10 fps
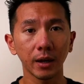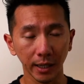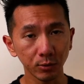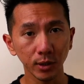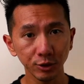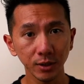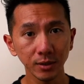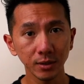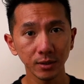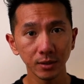Any
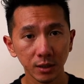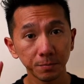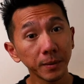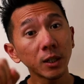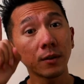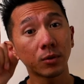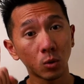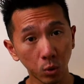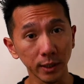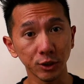questions? Speaking of
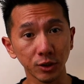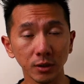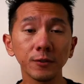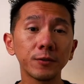questions,